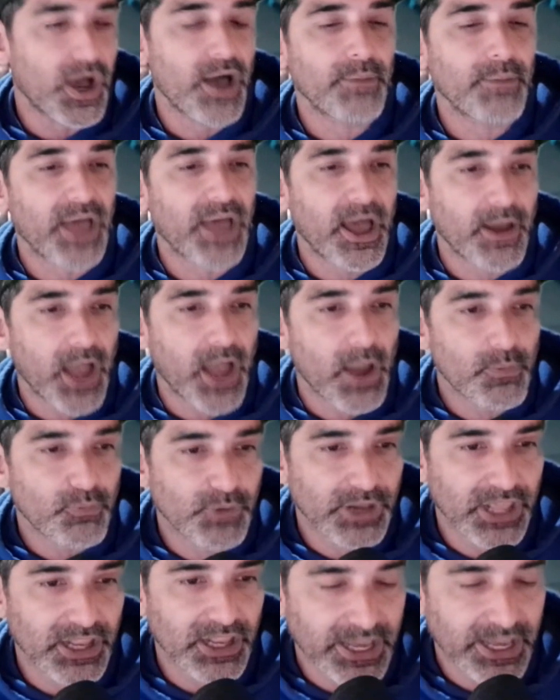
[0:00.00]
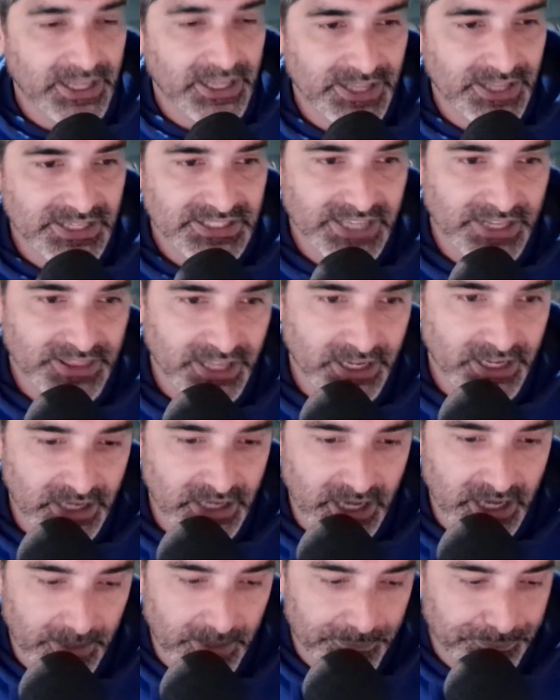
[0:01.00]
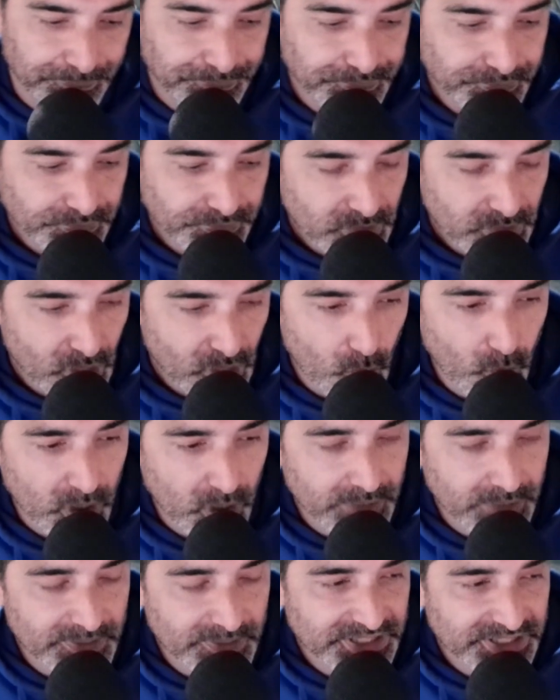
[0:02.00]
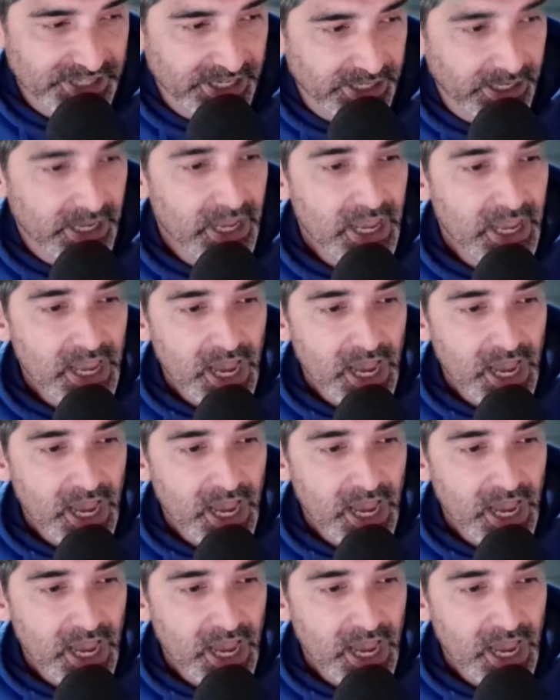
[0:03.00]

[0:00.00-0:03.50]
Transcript: I'm really liking this. I think we're going to be seeing